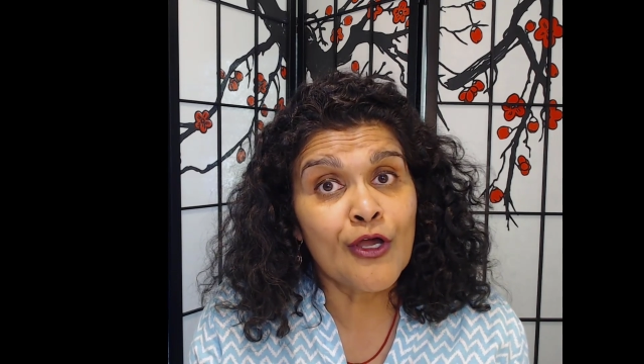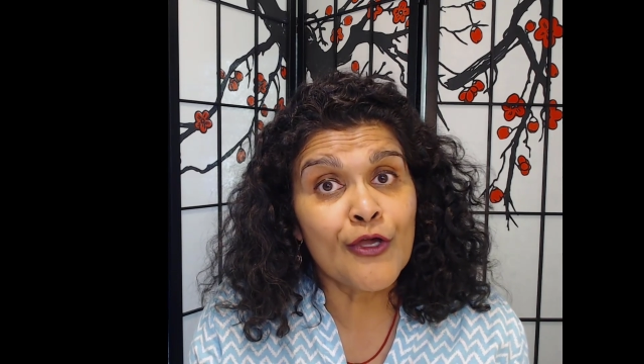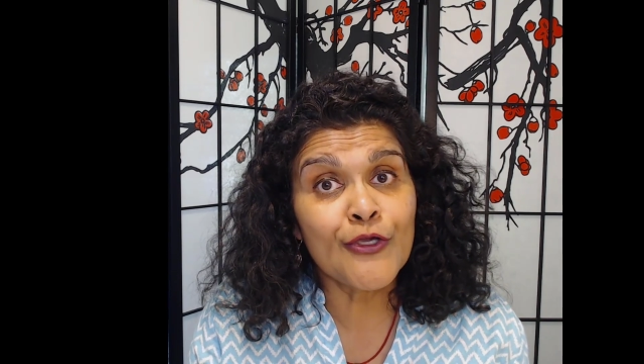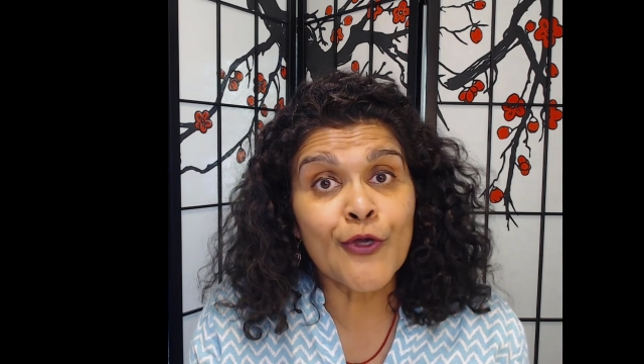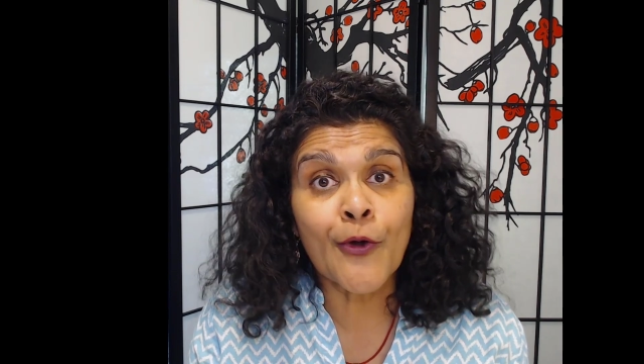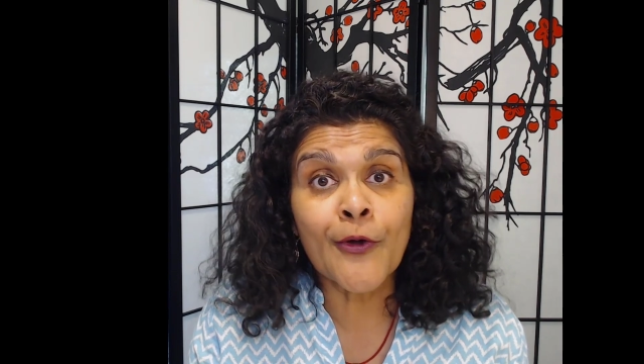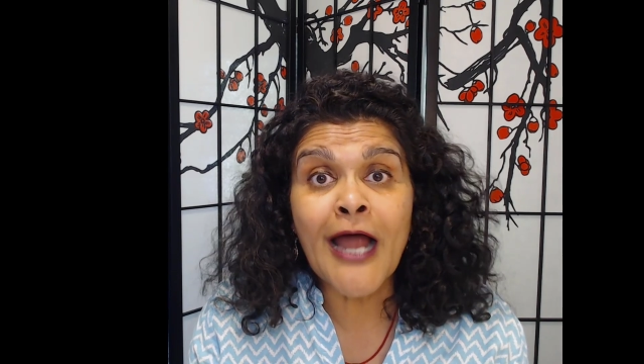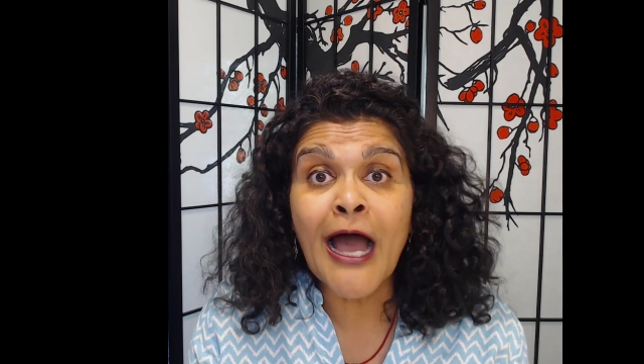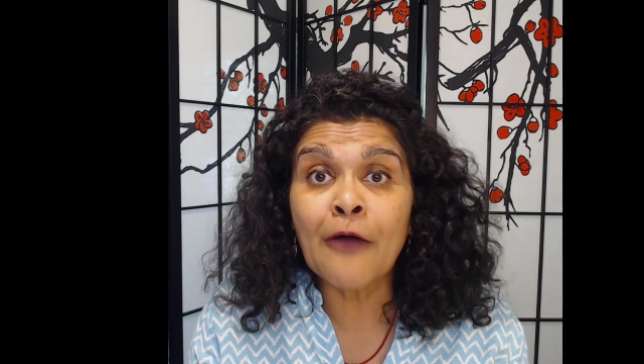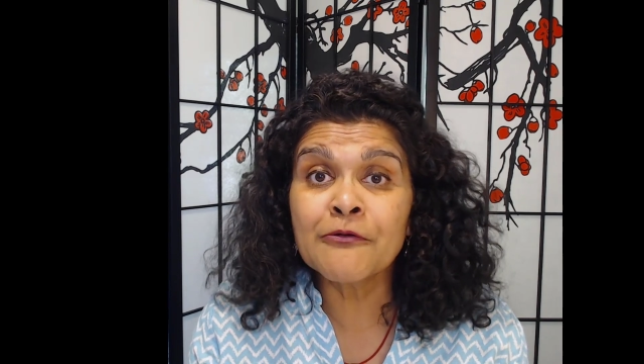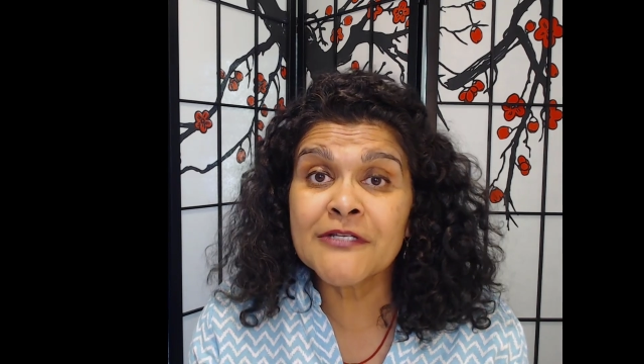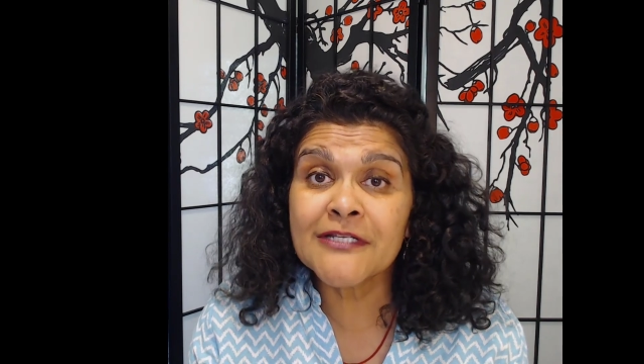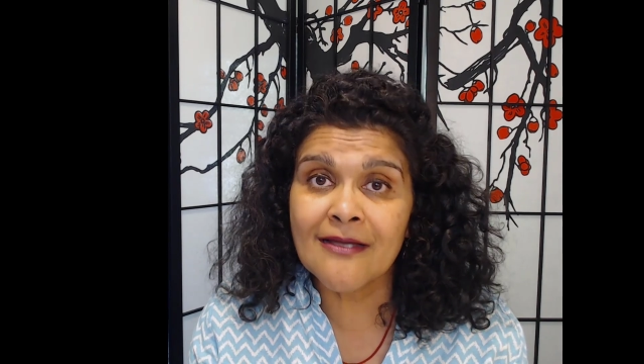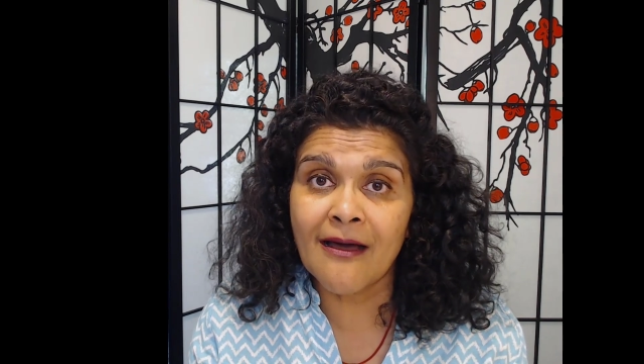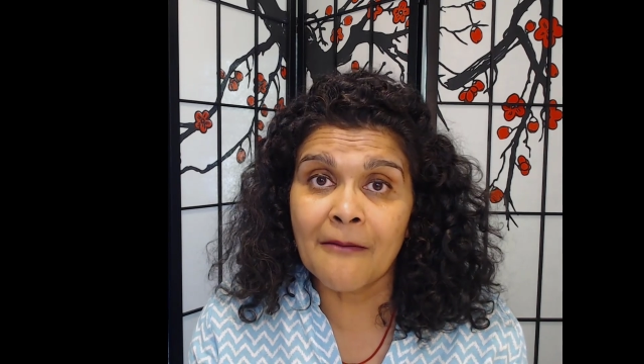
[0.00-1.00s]
your
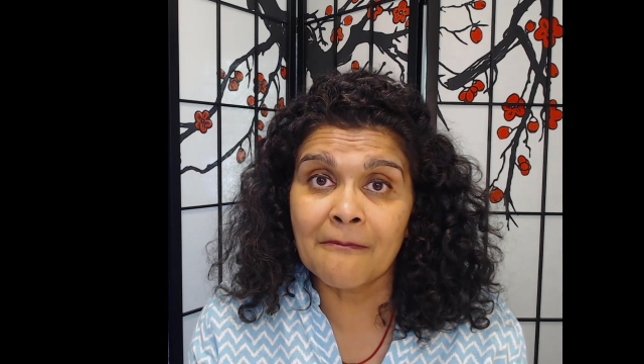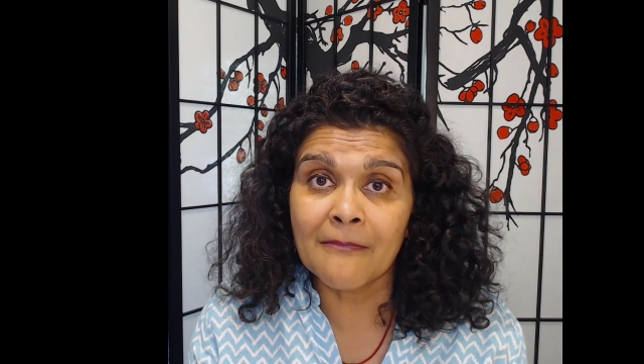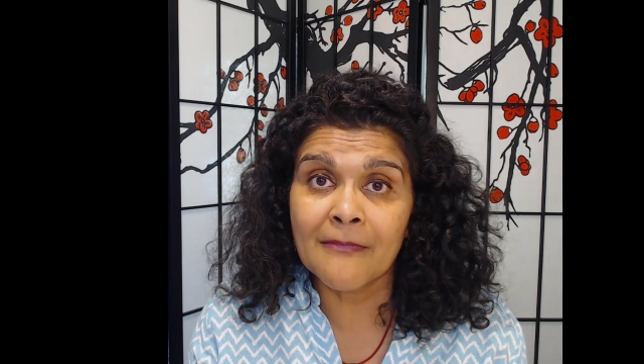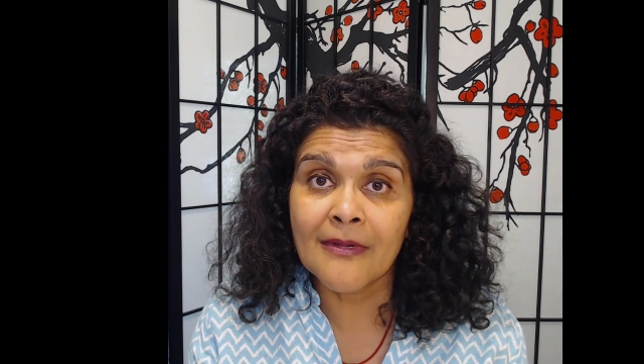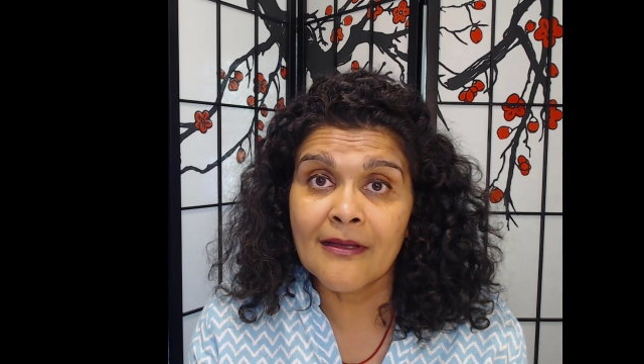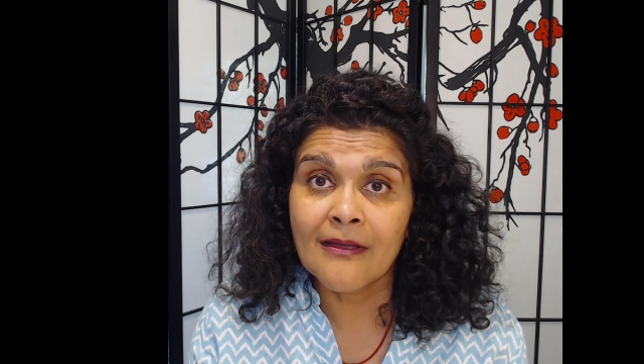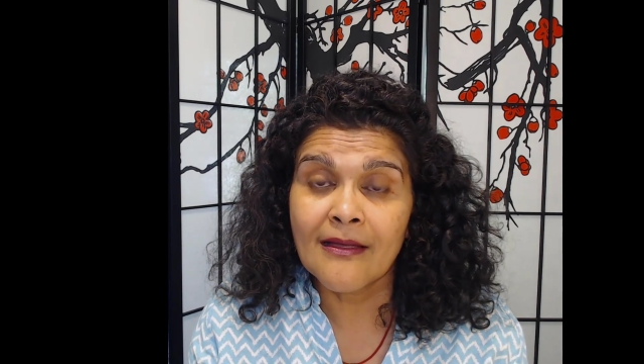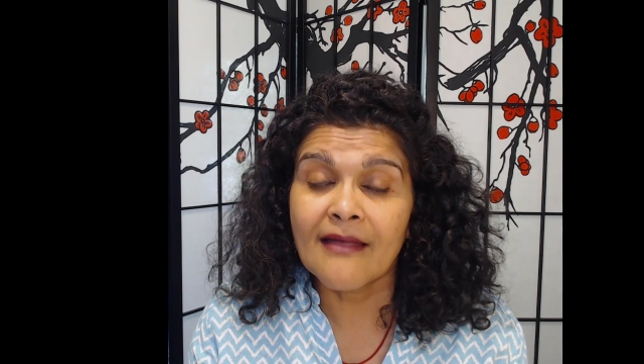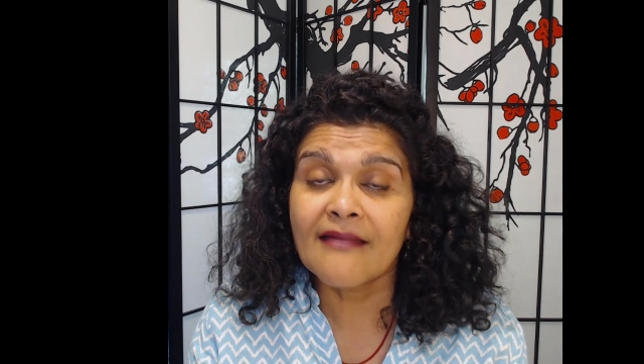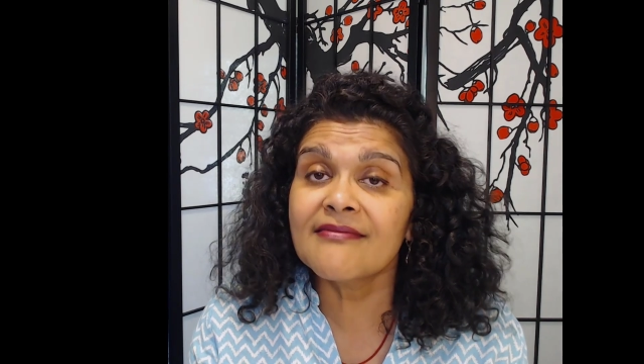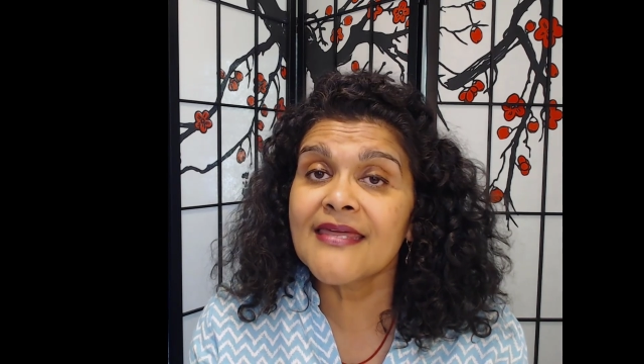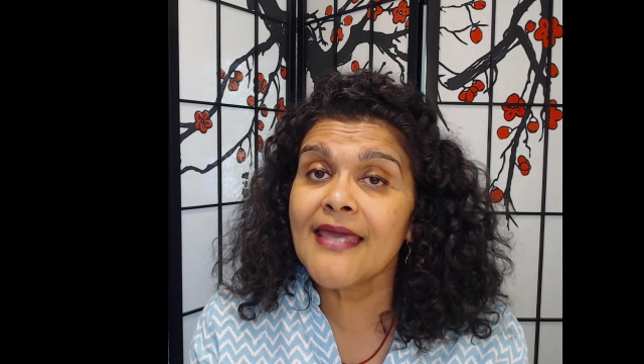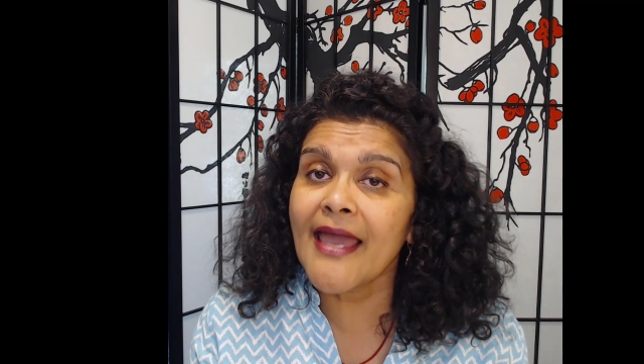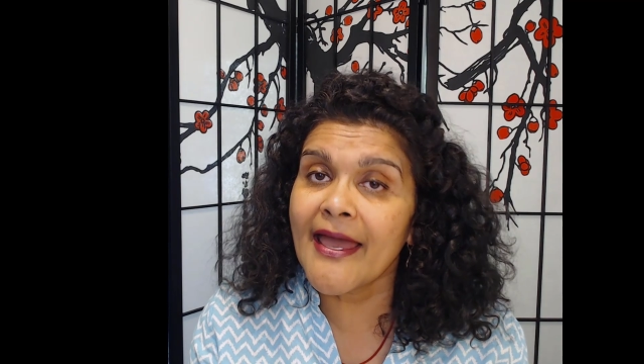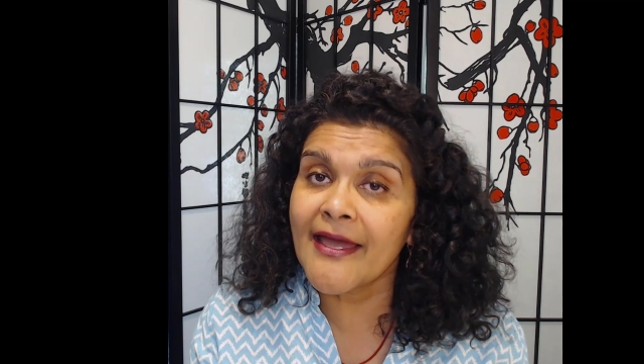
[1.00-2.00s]
outcome,
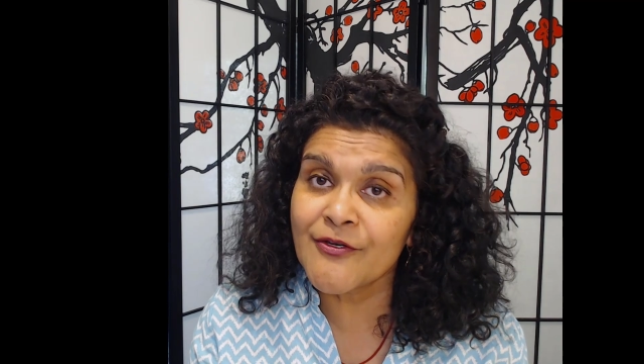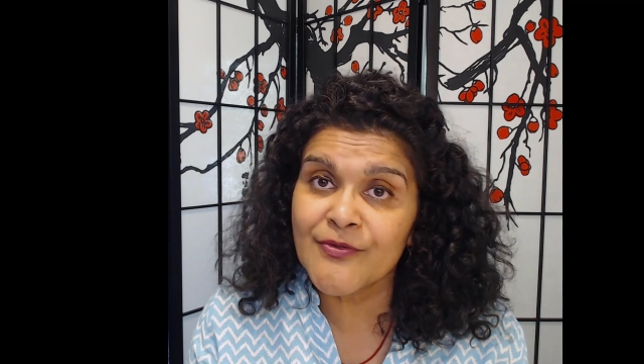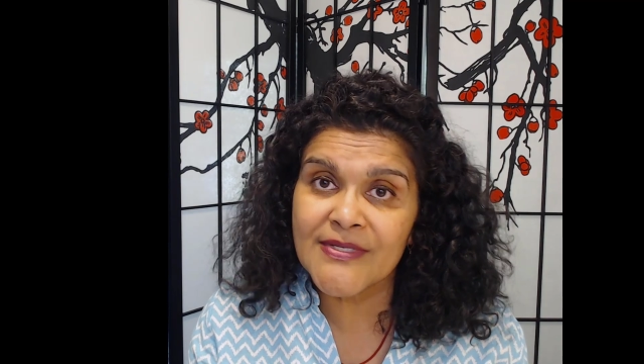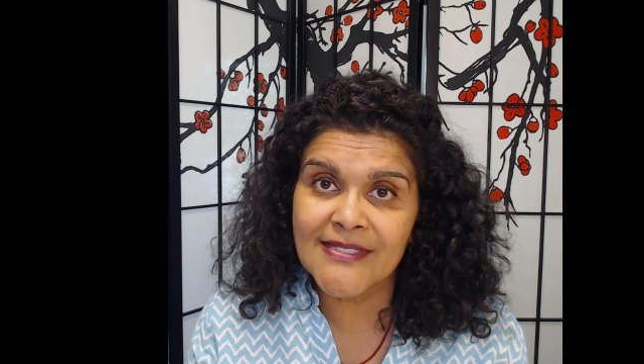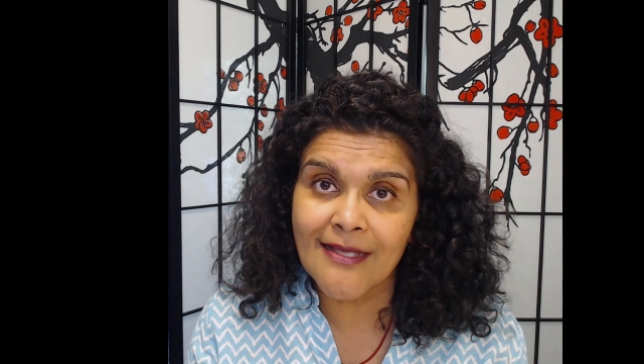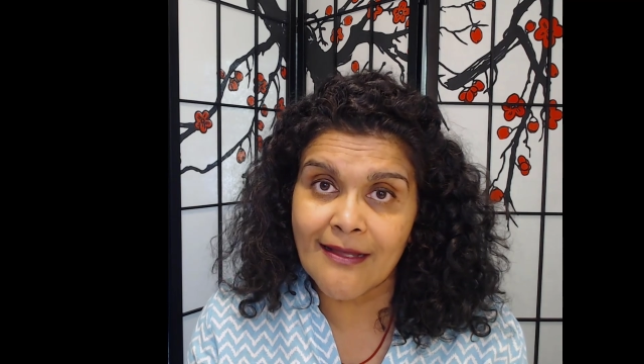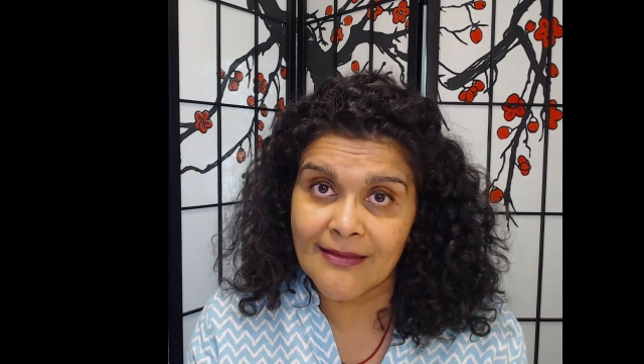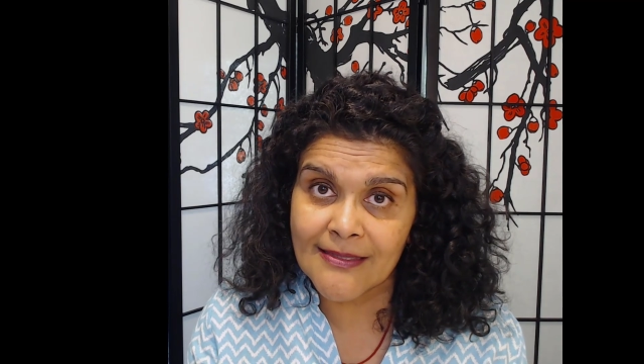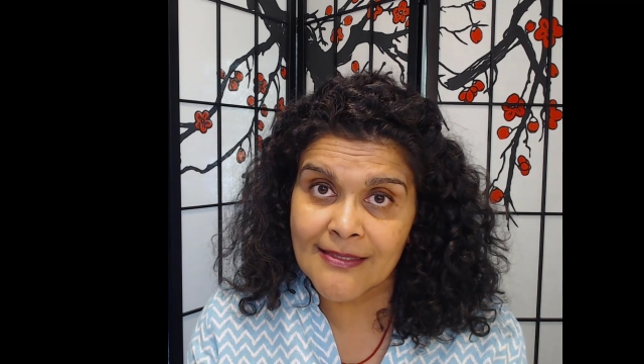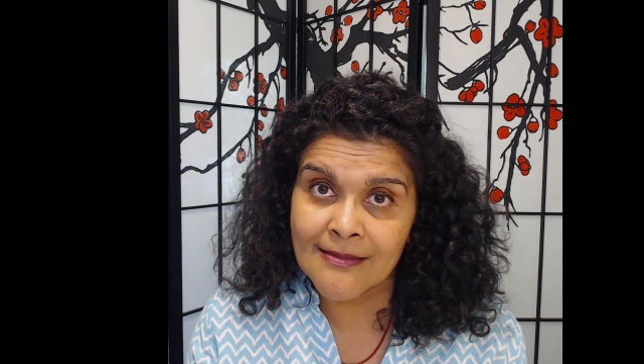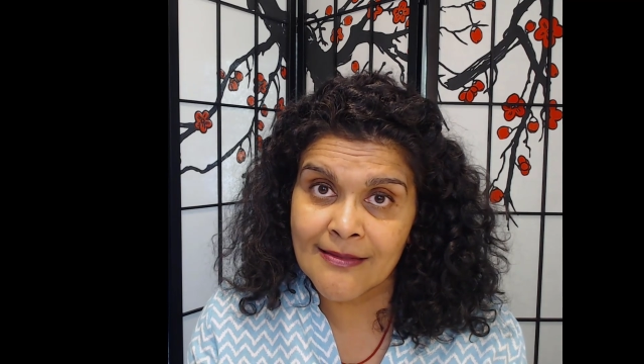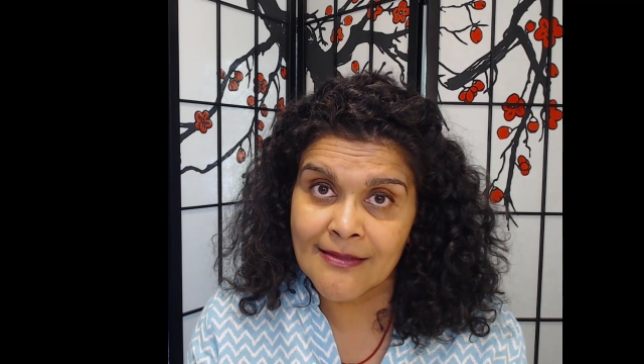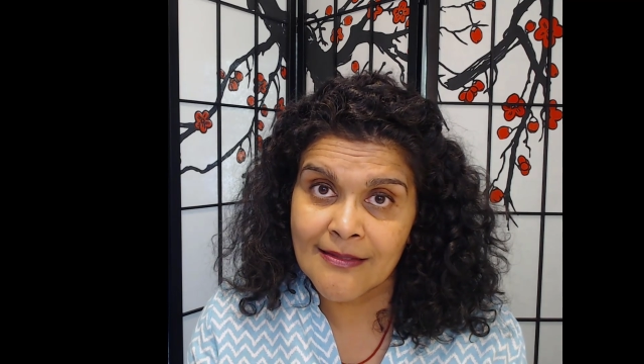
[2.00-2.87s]
the end result.